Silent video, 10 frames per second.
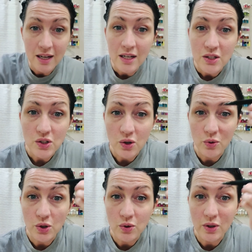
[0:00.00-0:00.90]
so
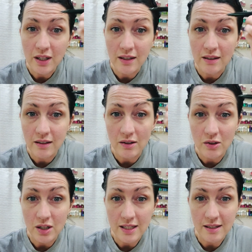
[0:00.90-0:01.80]
you could
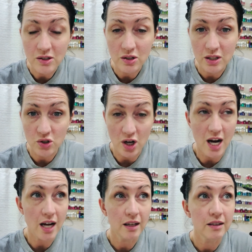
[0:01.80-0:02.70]
essentially
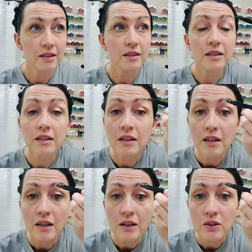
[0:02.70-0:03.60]
draw
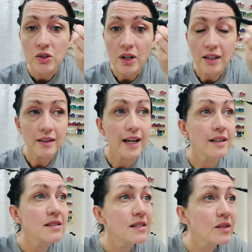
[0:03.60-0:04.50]

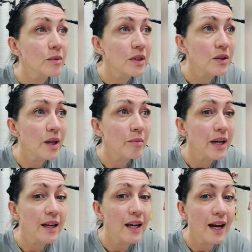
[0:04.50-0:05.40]
lines. So I'm gonna do that, but I
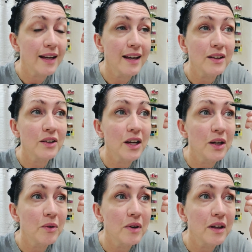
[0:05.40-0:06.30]
can't look at
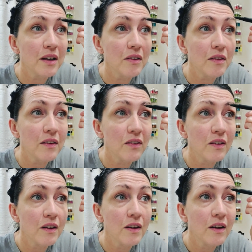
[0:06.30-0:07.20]
you while I do this.
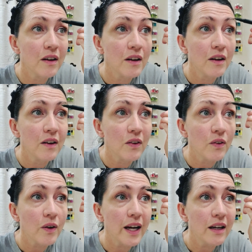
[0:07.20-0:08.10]

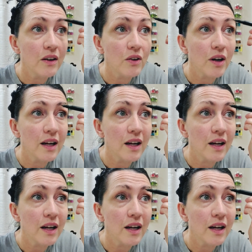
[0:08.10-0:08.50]
So I can draw